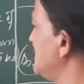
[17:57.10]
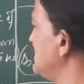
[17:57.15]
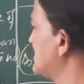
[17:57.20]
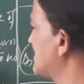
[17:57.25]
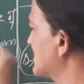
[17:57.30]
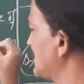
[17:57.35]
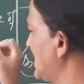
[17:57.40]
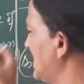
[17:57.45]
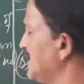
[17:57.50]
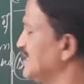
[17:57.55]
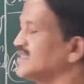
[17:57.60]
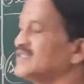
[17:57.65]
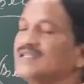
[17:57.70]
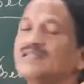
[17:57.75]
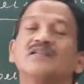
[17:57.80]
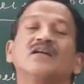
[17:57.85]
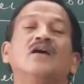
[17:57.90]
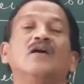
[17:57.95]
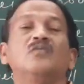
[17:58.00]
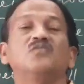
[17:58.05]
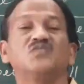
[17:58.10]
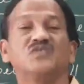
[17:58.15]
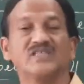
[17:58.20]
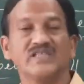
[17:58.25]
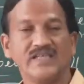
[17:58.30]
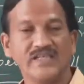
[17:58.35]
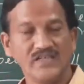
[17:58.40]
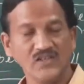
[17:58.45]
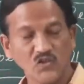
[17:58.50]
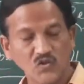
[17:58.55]
is another term
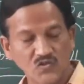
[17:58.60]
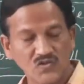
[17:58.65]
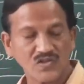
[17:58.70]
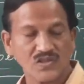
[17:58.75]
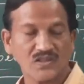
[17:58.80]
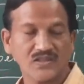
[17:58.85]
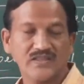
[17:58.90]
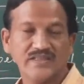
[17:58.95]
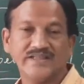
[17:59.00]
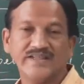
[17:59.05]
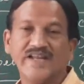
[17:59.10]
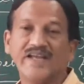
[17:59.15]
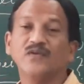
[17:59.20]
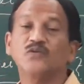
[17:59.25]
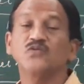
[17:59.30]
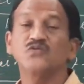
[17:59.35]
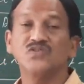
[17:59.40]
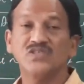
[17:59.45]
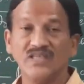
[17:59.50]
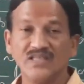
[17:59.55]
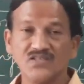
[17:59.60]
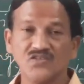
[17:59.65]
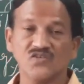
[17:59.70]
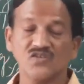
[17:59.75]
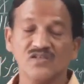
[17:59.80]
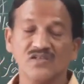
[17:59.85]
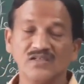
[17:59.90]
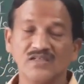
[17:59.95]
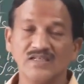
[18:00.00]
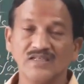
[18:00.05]
used,
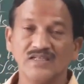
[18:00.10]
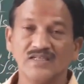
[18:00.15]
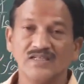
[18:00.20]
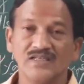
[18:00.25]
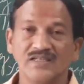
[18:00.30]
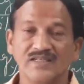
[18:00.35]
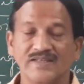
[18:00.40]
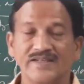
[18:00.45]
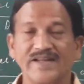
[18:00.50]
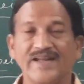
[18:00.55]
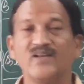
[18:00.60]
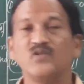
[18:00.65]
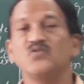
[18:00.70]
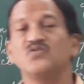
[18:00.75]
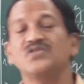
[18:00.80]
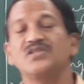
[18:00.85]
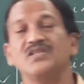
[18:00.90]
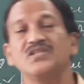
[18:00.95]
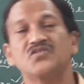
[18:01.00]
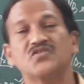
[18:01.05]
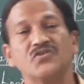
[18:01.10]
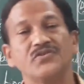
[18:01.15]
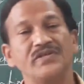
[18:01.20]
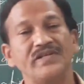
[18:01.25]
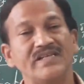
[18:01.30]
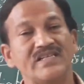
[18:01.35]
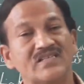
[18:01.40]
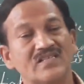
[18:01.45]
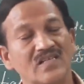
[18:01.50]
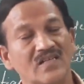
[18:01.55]
negotiation. Negotiation
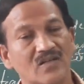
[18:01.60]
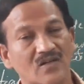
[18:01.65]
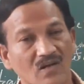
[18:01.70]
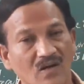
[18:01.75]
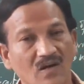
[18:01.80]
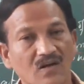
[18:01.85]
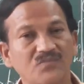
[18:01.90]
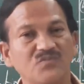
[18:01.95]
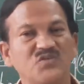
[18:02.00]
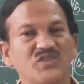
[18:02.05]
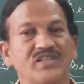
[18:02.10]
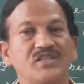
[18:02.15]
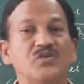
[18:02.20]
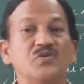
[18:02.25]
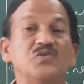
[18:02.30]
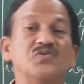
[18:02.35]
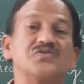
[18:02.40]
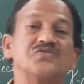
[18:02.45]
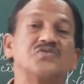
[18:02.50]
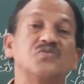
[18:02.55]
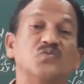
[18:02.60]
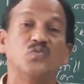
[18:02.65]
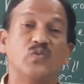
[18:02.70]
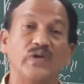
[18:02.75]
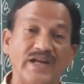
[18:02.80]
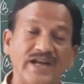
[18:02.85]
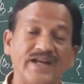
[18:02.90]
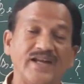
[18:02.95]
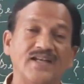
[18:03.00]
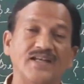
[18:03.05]
is the term used
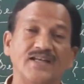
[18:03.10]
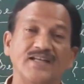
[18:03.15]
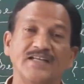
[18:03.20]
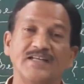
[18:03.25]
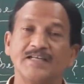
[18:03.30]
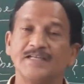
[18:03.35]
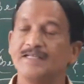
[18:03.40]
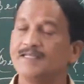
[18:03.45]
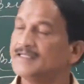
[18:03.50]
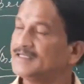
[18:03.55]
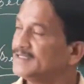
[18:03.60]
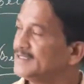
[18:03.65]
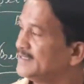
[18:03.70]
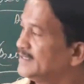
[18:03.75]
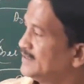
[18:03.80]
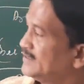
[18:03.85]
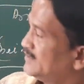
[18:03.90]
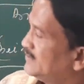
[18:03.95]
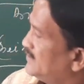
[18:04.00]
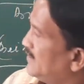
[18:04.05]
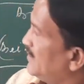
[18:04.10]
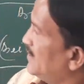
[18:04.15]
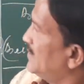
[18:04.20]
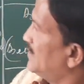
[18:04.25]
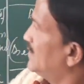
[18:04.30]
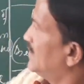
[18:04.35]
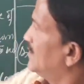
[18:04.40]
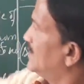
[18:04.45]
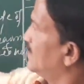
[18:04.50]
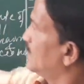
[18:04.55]
when
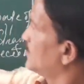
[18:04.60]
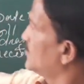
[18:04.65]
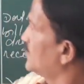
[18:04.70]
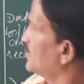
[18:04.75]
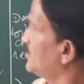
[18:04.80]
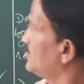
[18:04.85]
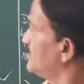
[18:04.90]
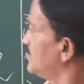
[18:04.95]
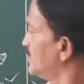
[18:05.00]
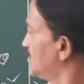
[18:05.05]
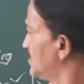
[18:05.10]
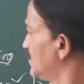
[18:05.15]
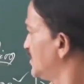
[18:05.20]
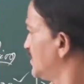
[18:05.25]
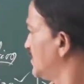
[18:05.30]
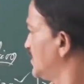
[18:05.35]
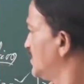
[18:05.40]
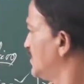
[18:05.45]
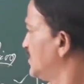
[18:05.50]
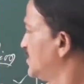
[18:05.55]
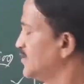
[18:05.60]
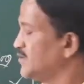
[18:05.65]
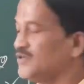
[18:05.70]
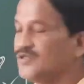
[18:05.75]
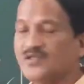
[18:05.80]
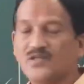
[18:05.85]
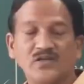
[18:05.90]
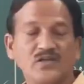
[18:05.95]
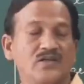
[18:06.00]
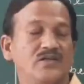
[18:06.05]
the
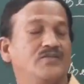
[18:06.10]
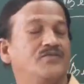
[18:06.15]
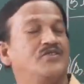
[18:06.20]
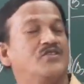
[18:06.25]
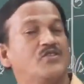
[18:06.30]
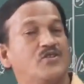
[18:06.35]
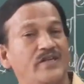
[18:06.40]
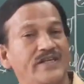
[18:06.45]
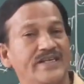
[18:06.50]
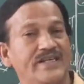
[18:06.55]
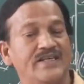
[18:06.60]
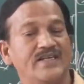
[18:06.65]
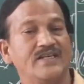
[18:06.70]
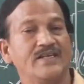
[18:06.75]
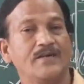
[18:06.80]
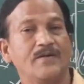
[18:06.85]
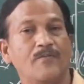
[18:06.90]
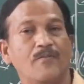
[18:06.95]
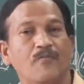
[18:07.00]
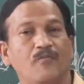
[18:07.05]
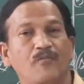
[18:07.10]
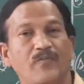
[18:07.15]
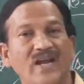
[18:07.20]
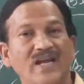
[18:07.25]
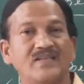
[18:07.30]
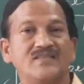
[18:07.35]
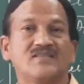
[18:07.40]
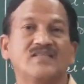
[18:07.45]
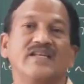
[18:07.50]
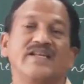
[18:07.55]
drawee
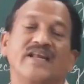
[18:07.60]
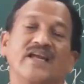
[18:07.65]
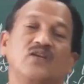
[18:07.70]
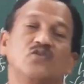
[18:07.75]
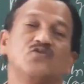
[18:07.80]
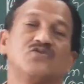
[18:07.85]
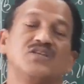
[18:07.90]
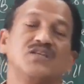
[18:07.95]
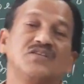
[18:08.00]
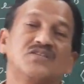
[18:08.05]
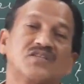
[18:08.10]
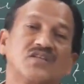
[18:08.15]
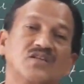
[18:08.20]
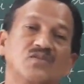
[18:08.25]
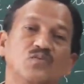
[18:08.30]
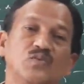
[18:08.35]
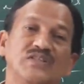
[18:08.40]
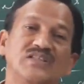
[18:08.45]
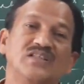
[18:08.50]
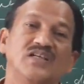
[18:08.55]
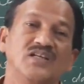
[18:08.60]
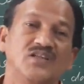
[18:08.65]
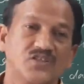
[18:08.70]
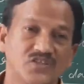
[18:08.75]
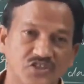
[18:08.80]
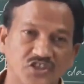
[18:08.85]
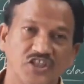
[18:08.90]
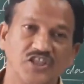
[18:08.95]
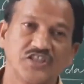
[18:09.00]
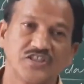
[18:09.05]
makes the negotiation with the
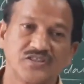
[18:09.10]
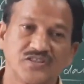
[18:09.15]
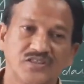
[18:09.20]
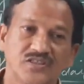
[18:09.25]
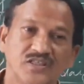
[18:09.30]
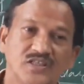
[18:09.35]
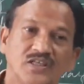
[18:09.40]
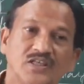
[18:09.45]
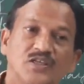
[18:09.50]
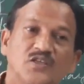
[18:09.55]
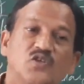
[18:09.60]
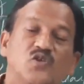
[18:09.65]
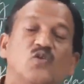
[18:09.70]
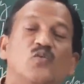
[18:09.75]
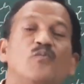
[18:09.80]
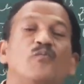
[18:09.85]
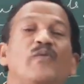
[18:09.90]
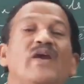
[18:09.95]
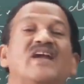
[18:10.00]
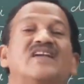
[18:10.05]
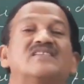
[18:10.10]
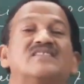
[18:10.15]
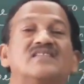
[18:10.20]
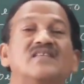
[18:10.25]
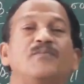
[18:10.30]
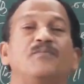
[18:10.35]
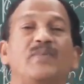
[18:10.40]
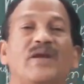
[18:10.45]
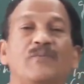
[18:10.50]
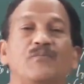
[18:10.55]
drawer to make
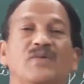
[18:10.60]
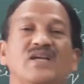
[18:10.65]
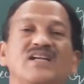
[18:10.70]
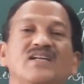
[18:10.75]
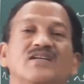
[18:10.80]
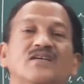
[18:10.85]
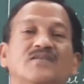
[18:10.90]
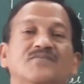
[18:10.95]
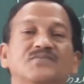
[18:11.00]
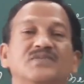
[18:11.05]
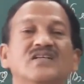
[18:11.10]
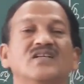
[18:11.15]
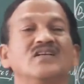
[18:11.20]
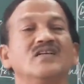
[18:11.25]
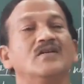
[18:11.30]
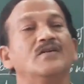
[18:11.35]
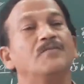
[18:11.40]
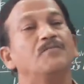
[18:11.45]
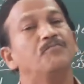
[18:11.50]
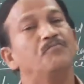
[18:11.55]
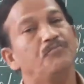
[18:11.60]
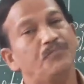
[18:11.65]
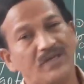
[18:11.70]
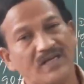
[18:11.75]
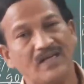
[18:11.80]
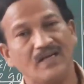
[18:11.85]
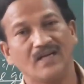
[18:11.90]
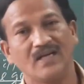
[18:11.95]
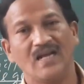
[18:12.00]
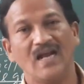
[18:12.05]
the payment of the
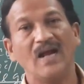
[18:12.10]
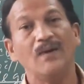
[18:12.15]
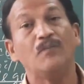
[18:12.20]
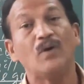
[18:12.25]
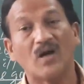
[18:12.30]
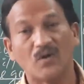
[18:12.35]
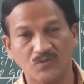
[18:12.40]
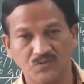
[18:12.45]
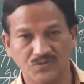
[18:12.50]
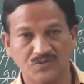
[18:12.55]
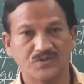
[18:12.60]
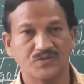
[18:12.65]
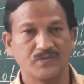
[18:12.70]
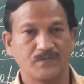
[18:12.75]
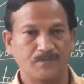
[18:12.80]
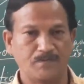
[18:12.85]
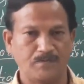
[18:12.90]
bill amount.